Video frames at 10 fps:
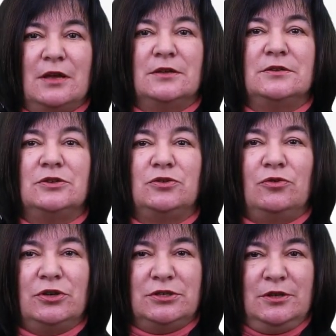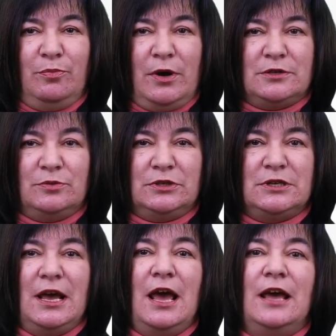The storage department
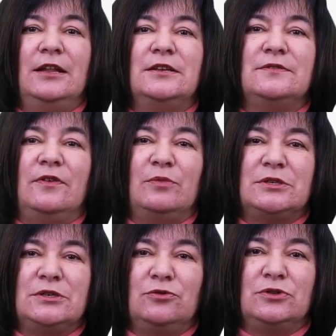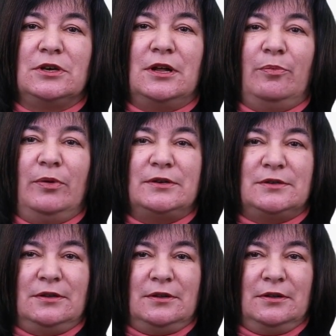and its pharmaceutical
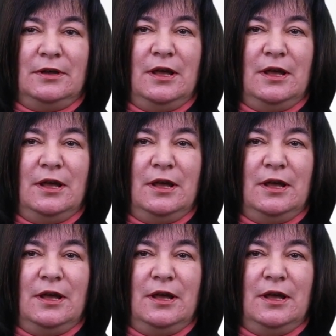personnel